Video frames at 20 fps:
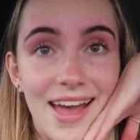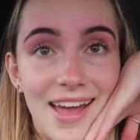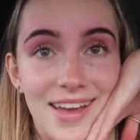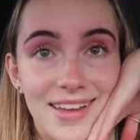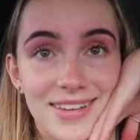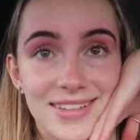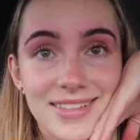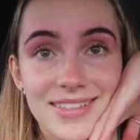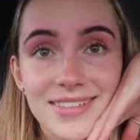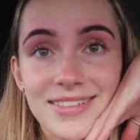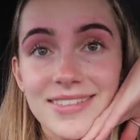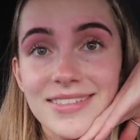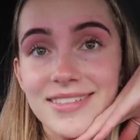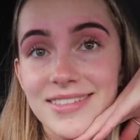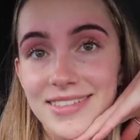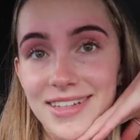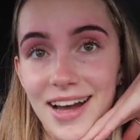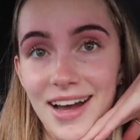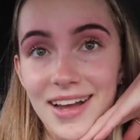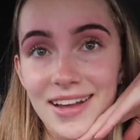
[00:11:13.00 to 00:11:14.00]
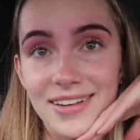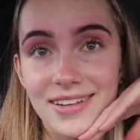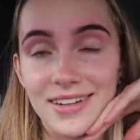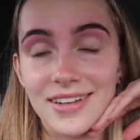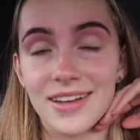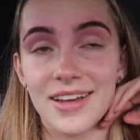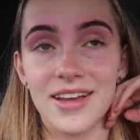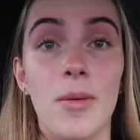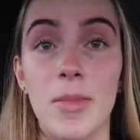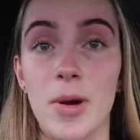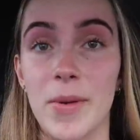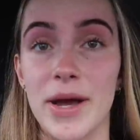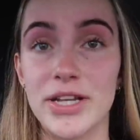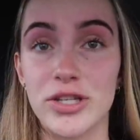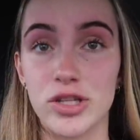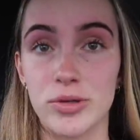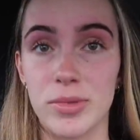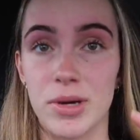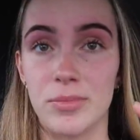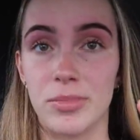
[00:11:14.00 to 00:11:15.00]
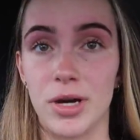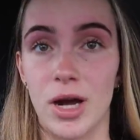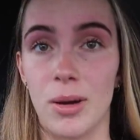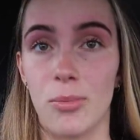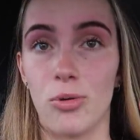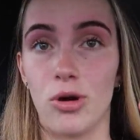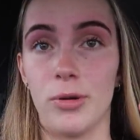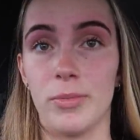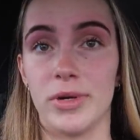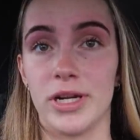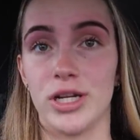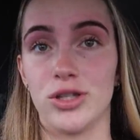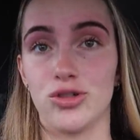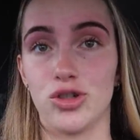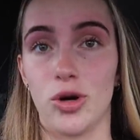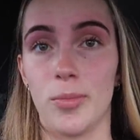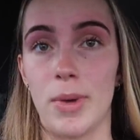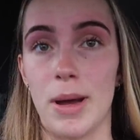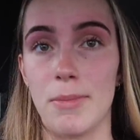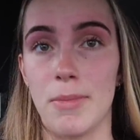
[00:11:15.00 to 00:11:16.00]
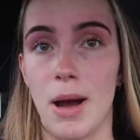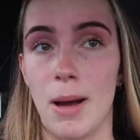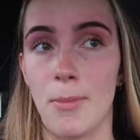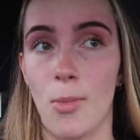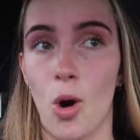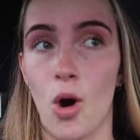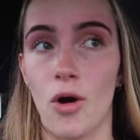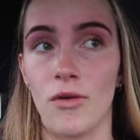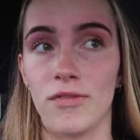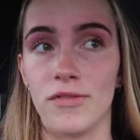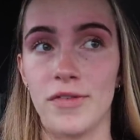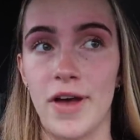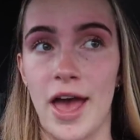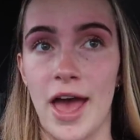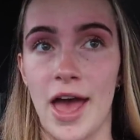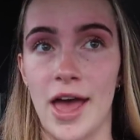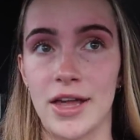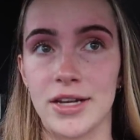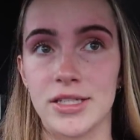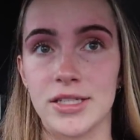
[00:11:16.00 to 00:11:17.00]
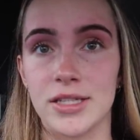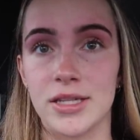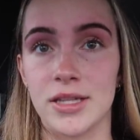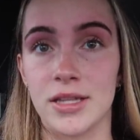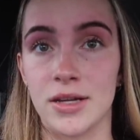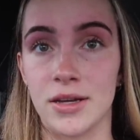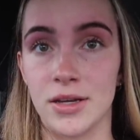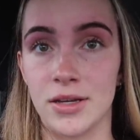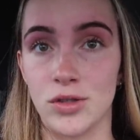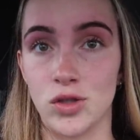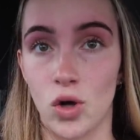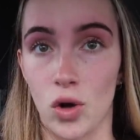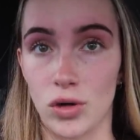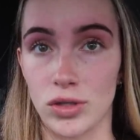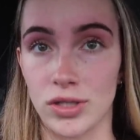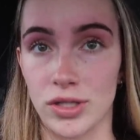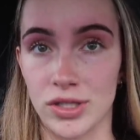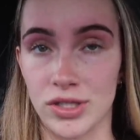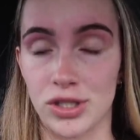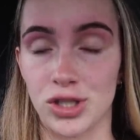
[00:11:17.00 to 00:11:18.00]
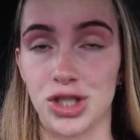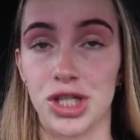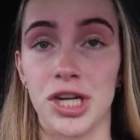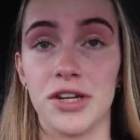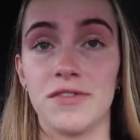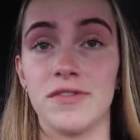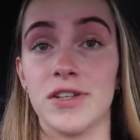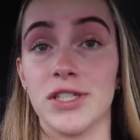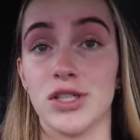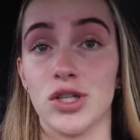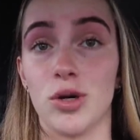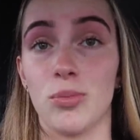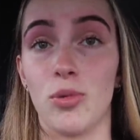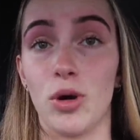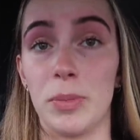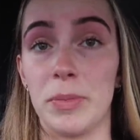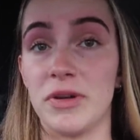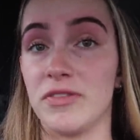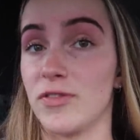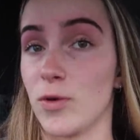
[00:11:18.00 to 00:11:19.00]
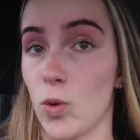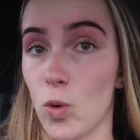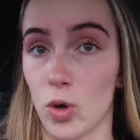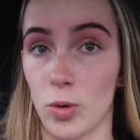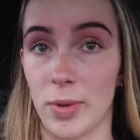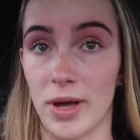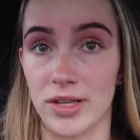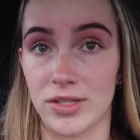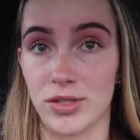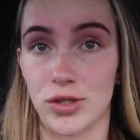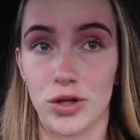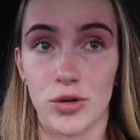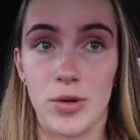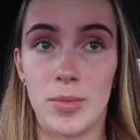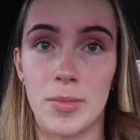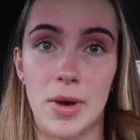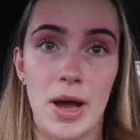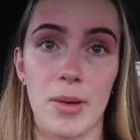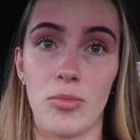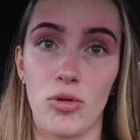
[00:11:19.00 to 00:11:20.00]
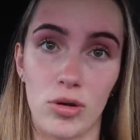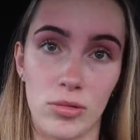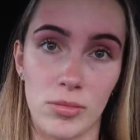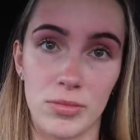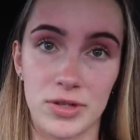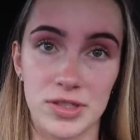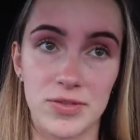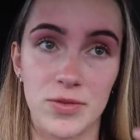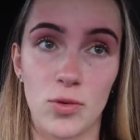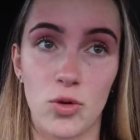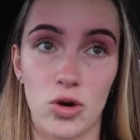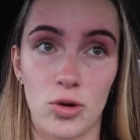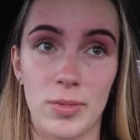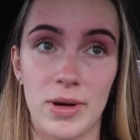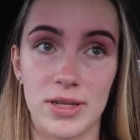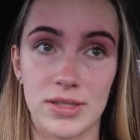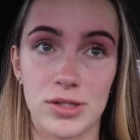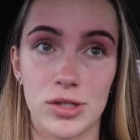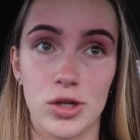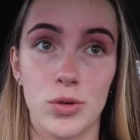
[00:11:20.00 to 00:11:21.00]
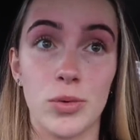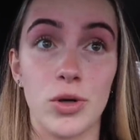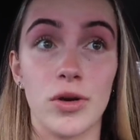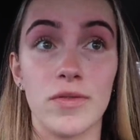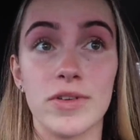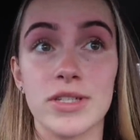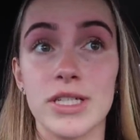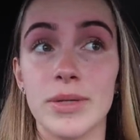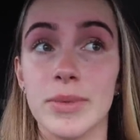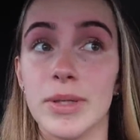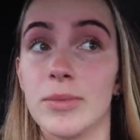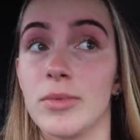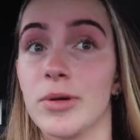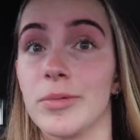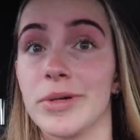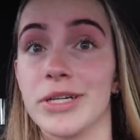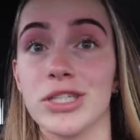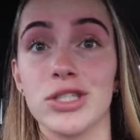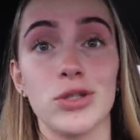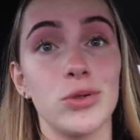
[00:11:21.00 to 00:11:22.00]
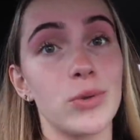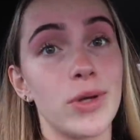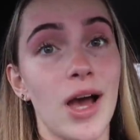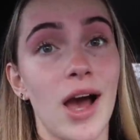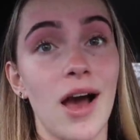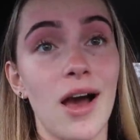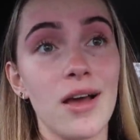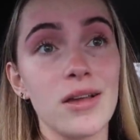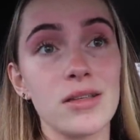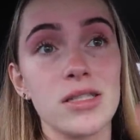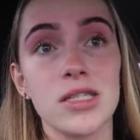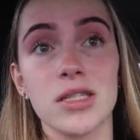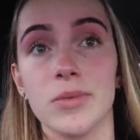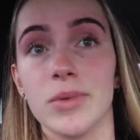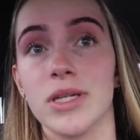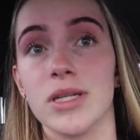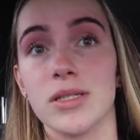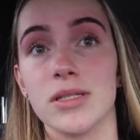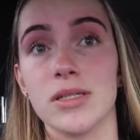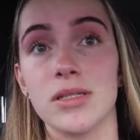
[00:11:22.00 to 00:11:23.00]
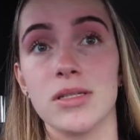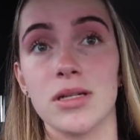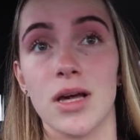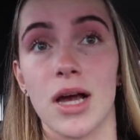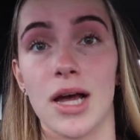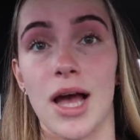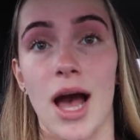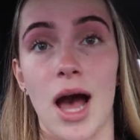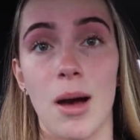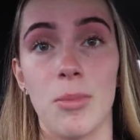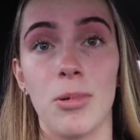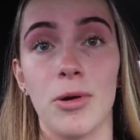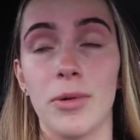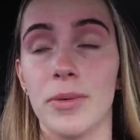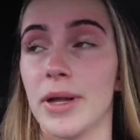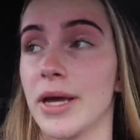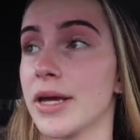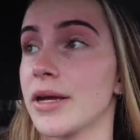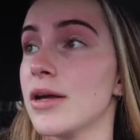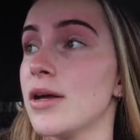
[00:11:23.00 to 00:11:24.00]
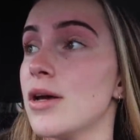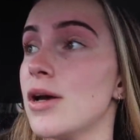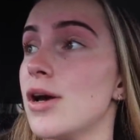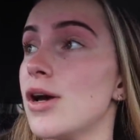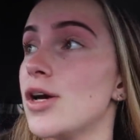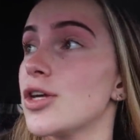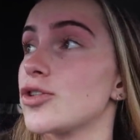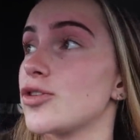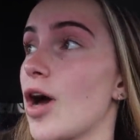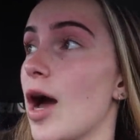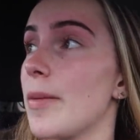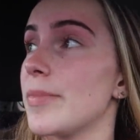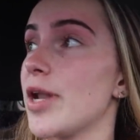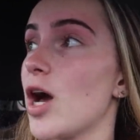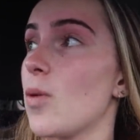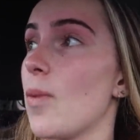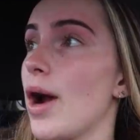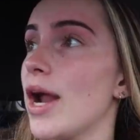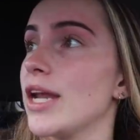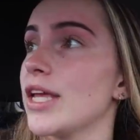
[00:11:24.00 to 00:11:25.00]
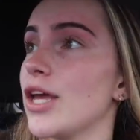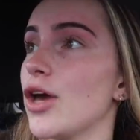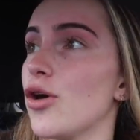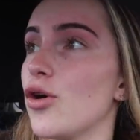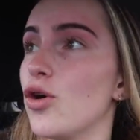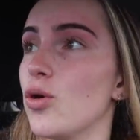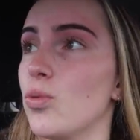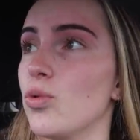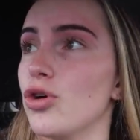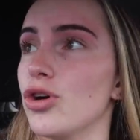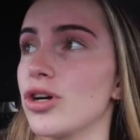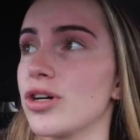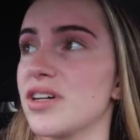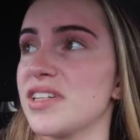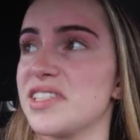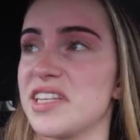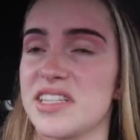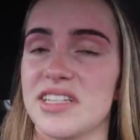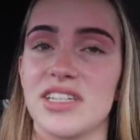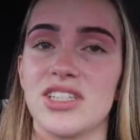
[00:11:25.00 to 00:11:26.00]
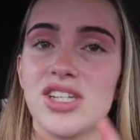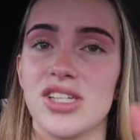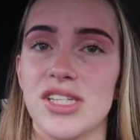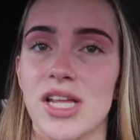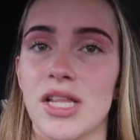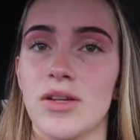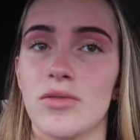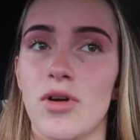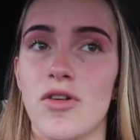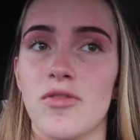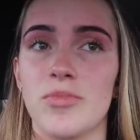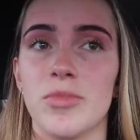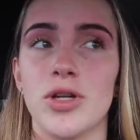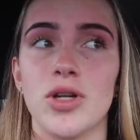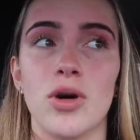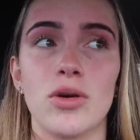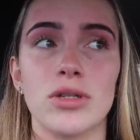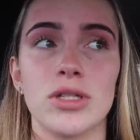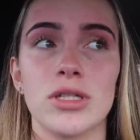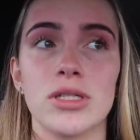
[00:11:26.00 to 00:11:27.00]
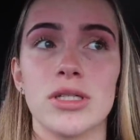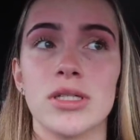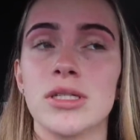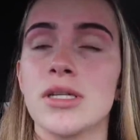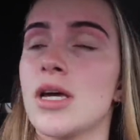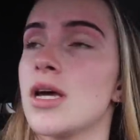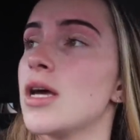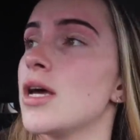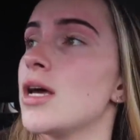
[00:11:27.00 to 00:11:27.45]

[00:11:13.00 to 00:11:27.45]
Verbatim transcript: And done. On my way to my brow appointment, I dropped my mum off at the doctor's because she had a physio appointment for 2:15 and my appointment was for 2:15, and obviously we didn't want to bring two cars, so we just are carpooling. So I'm now waiting at her work because that's like just down the road from the doctor's.